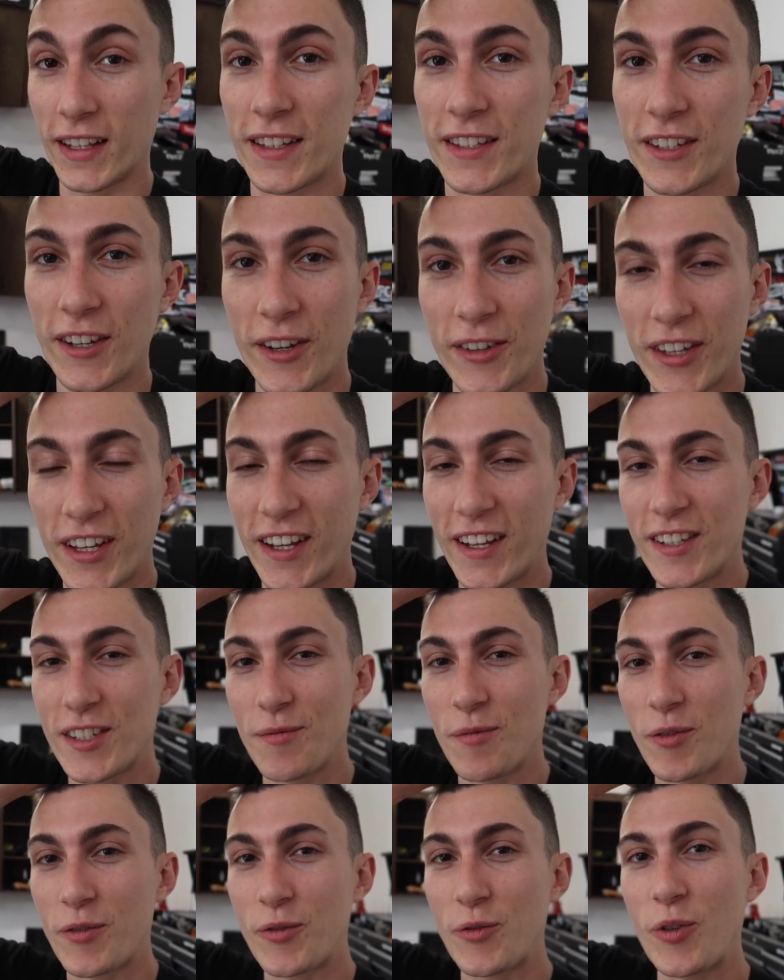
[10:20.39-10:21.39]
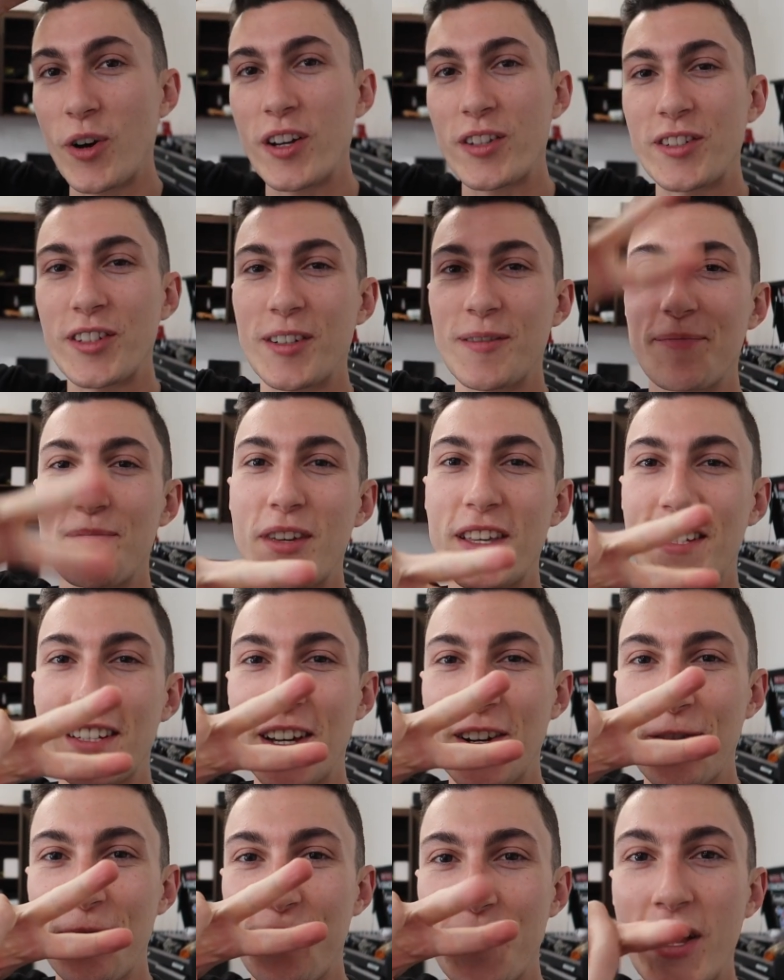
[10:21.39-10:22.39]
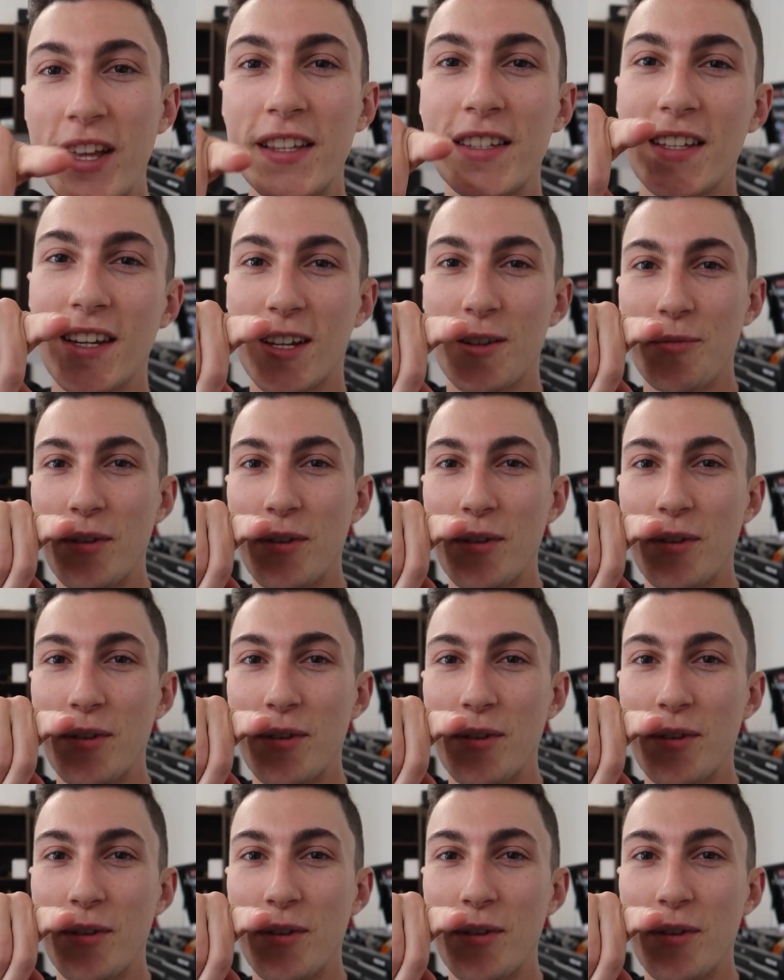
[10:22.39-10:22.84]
That's all. Thank you so much for watching. Peace out and stay